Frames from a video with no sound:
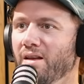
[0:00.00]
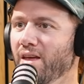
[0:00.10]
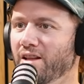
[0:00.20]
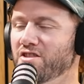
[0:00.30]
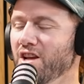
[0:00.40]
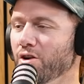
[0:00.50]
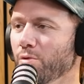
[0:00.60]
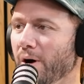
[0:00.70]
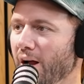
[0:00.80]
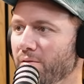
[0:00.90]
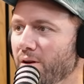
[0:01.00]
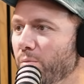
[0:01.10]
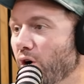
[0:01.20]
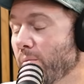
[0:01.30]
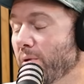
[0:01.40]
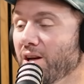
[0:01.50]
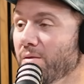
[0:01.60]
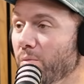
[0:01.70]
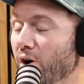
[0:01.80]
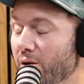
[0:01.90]
that's nickel, but it might have
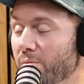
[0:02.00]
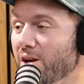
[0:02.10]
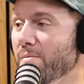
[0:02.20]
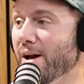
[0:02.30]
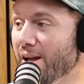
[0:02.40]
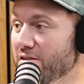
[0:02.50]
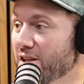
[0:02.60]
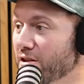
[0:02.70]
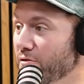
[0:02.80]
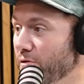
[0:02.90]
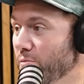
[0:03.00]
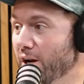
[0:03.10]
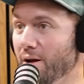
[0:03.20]
been mightn't have been a bad deal if it went